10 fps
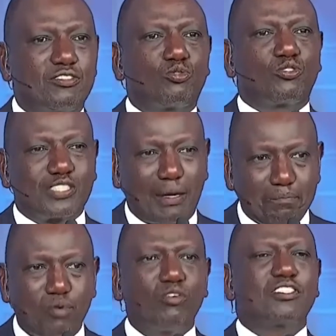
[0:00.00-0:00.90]
to
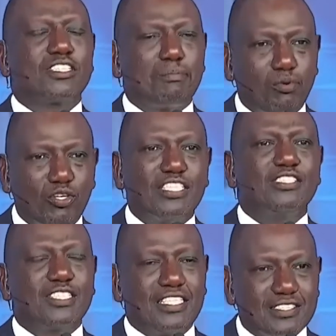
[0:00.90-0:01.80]
support the
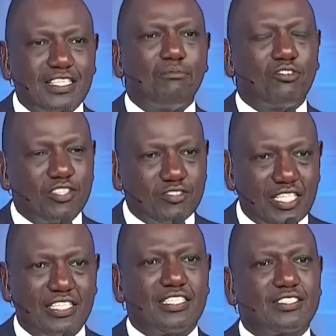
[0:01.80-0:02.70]
police in some of these
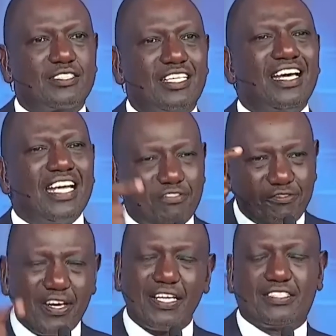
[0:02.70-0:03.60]
areas. In
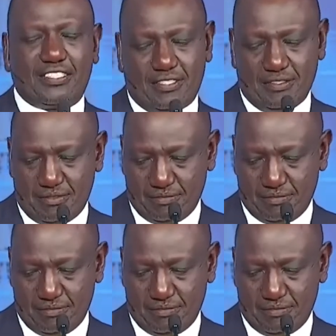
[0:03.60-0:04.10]
fact,